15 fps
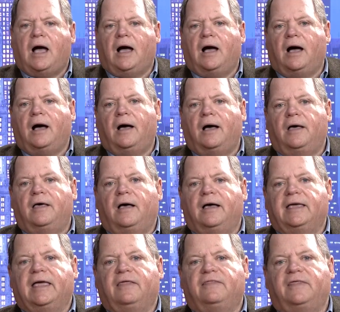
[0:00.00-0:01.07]

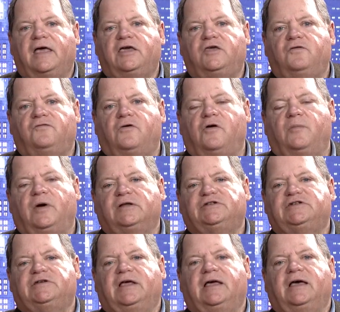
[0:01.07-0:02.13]
Again, thank you very
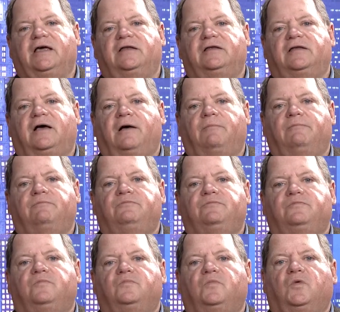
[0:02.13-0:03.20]
much, and
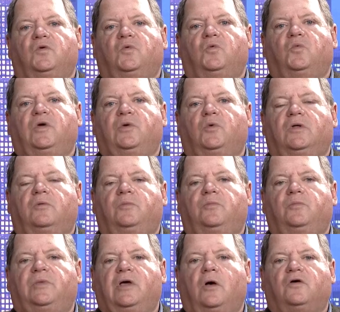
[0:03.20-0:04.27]
we will
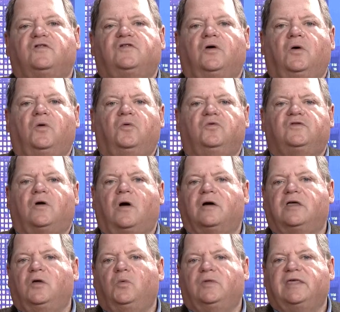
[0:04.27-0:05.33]
be also
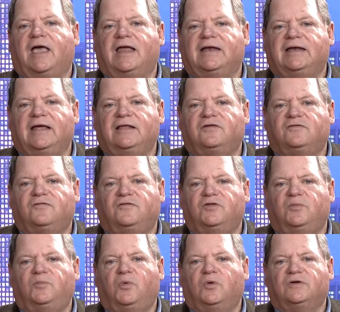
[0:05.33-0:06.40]
talking with candidates for
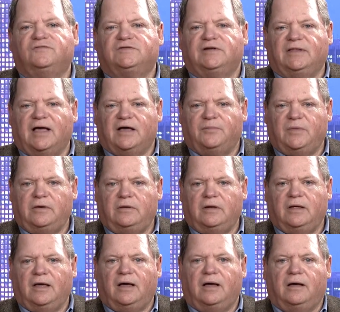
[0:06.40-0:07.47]
the Board of
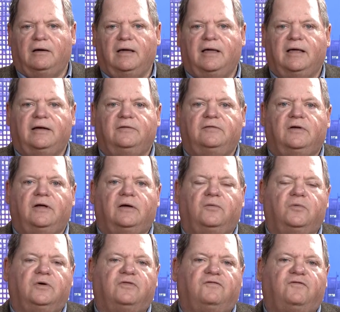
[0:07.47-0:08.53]
Selectmen and
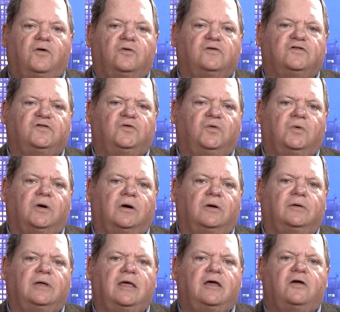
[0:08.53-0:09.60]
with folks who
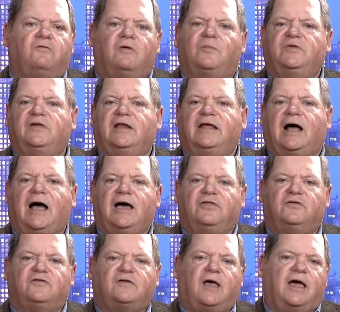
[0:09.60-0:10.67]
are representing
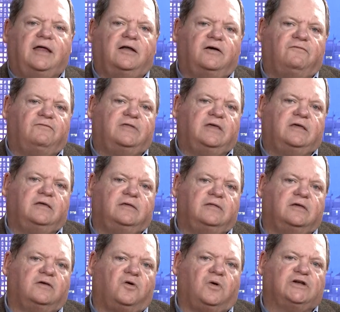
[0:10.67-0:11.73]
either side of
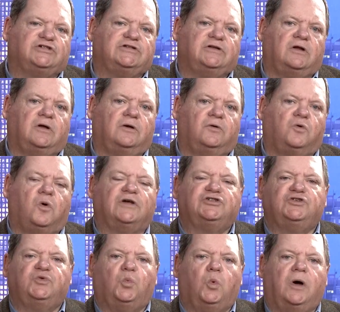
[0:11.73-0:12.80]
the question on
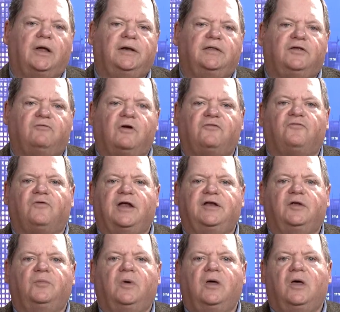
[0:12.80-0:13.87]
question 1, the
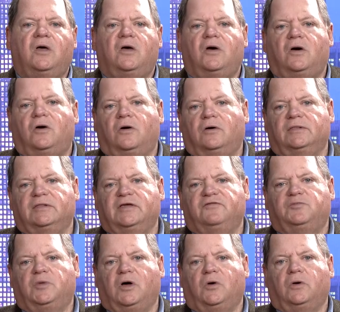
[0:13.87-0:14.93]
referendum on
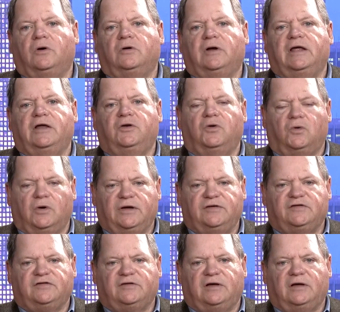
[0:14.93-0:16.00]
leaf blower and
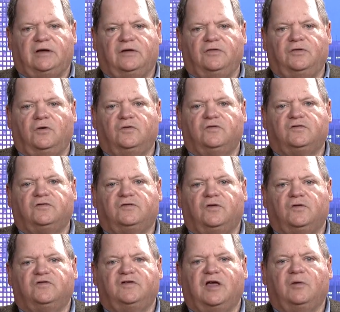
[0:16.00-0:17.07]
noise. Those
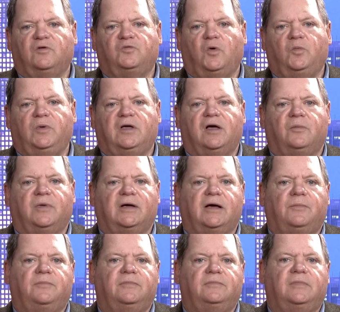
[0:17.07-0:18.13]
segments will be coming
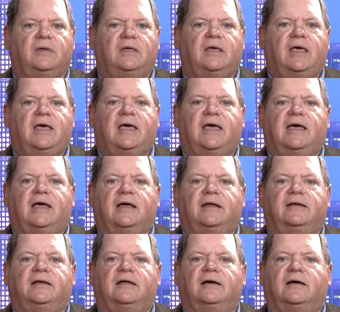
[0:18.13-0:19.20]
up.
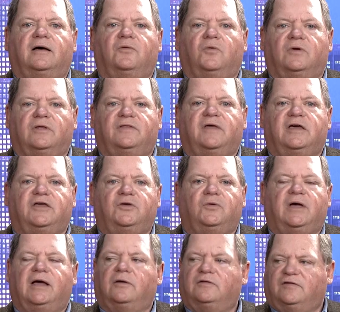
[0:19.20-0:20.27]
And I want to thank you
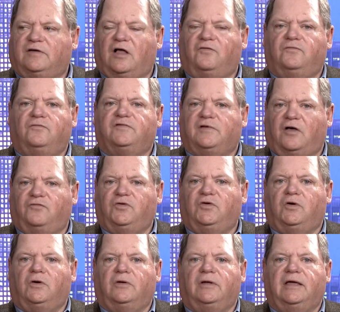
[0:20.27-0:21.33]
again,
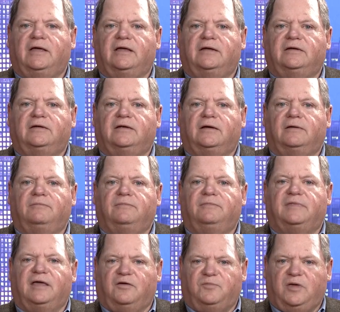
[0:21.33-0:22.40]
Salvador, and
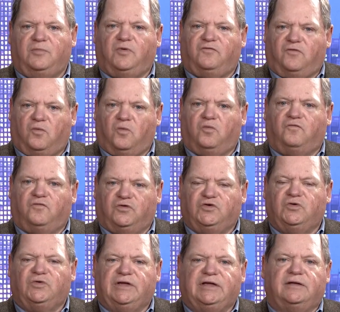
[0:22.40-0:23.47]
thank people for
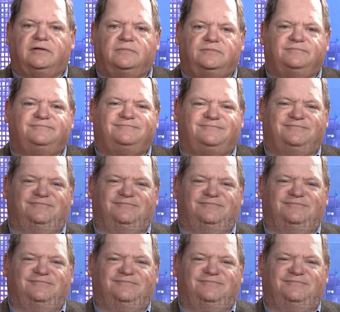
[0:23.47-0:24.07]
tuning in.